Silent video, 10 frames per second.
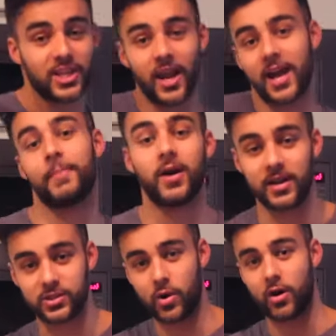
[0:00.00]
the like button
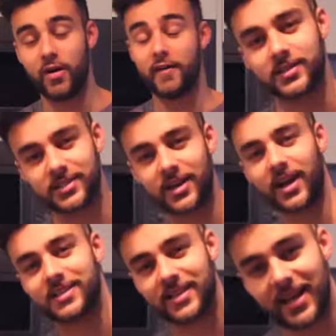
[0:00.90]
as well. I'll see you
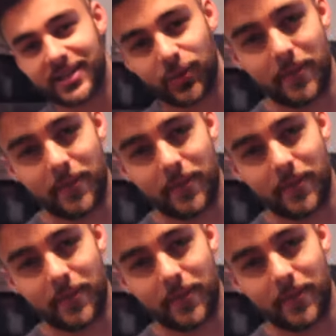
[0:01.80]
guys in the next